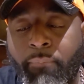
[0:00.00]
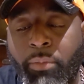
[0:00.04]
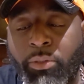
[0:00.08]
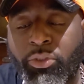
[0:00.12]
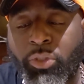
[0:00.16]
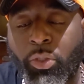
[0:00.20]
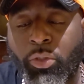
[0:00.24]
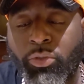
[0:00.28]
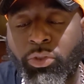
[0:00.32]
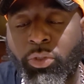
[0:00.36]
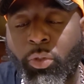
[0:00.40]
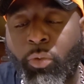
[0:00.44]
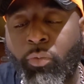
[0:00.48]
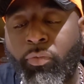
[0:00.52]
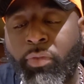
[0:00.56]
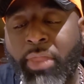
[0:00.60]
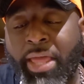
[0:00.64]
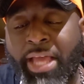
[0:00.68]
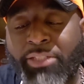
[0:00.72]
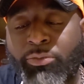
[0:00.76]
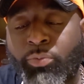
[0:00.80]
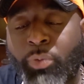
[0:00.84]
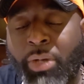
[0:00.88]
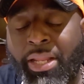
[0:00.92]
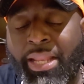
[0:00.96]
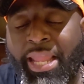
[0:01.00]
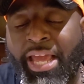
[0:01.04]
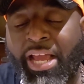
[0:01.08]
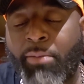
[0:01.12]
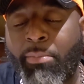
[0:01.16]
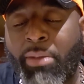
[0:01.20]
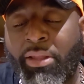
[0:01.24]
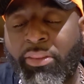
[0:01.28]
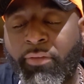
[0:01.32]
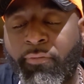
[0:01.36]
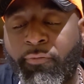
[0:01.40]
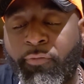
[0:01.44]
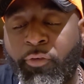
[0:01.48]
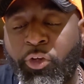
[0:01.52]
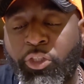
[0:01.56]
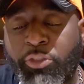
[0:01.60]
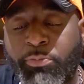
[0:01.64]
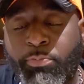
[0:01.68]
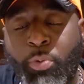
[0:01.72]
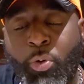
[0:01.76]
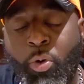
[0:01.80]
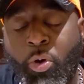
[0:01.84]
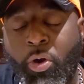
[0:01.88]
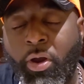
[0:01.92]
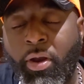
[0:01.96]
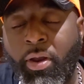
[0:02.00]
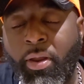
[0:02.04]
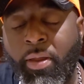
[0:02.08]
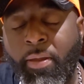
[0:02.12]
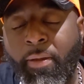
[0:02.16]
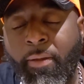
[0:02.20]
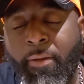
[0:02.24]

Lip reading: So that's what I like about the first part.